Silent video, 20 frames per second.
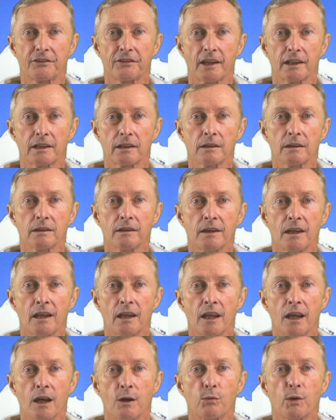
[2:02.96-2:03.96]
settle
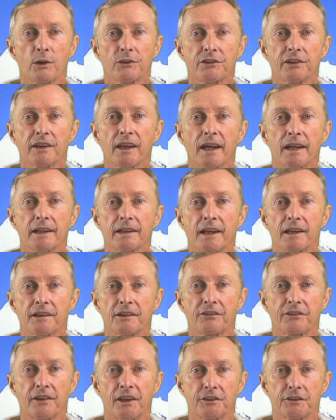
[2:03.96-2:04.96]
and once again get a
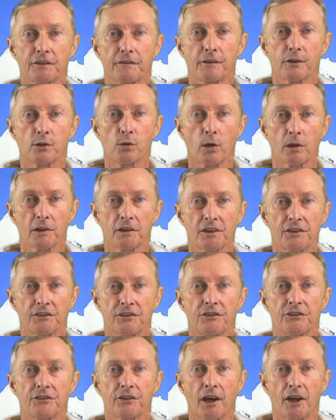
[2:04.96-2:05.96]
sense of the qualities
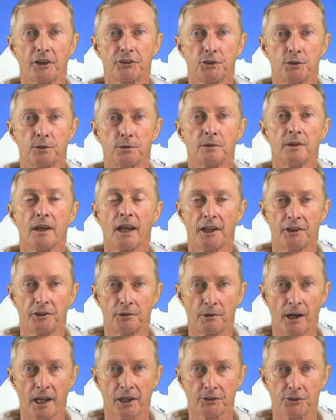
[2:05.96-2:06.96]
inside you and
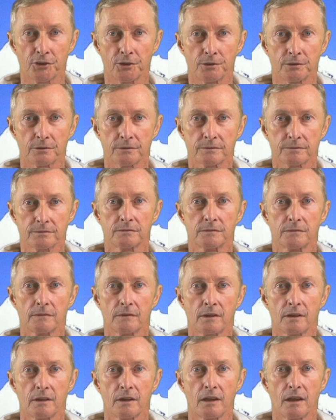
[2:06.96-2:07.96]
around you.
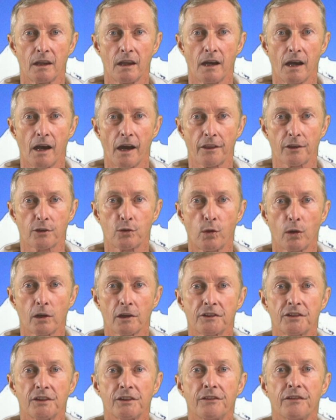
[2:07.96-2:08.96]
Are the
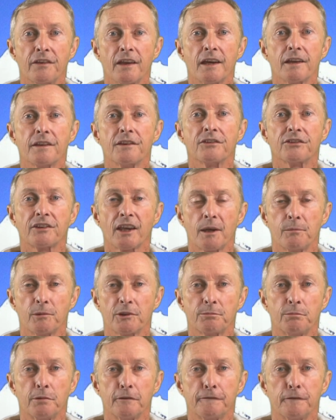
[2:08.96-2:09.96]
qualities there the same as
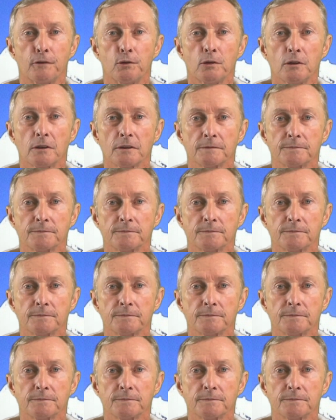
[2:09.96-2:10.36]
before?